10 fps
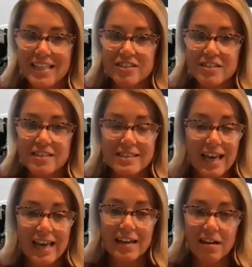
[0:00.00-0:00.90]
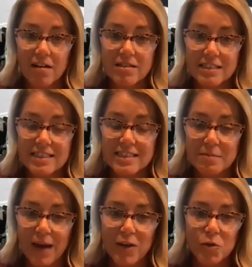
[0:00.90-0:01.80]
years since I had car seats
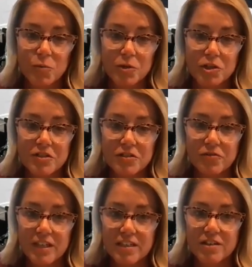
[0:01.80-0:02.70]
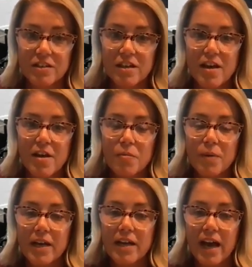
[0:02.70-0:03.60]
in my own personal vehicle,
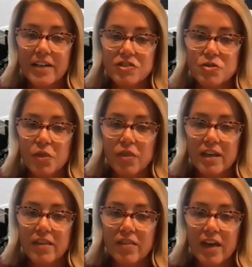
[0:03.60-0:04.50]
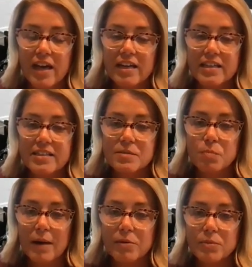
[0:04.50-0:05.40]
but I do think that it's
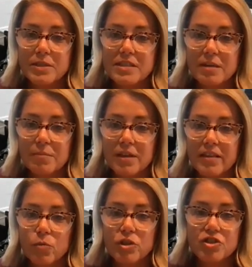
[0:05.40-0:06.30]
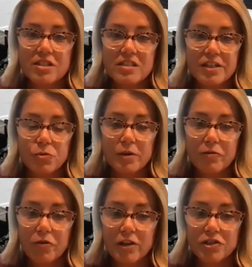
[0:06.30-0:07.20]
probably something that we just need a
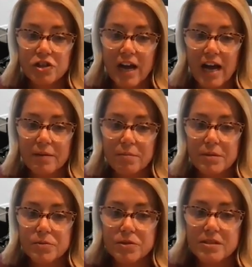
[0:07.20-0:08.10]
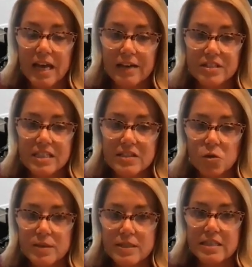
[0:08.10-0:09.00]
refresher on. People's lives get
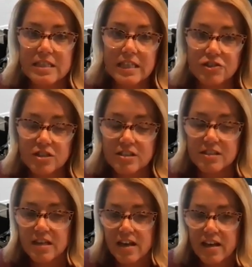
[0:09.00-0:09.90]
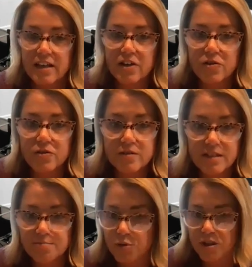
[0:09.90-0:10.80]
so busy, they just, you know,
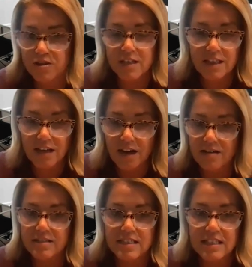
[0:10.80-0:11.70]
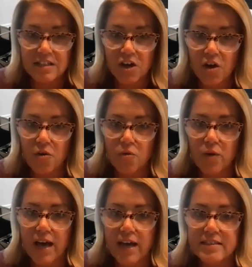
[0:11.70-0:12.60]
put their kid in the car seat and
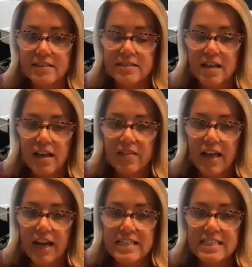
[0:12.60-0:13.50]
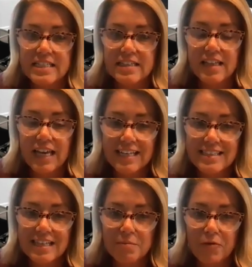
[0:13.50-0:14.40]
go. And that idea, like I
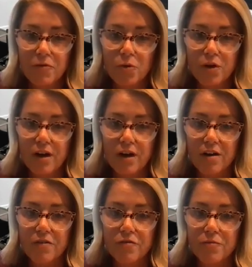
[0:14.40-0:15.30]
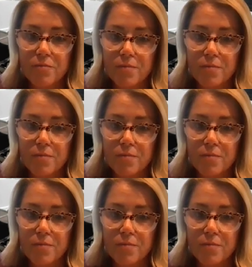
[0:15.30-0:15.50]
said before, of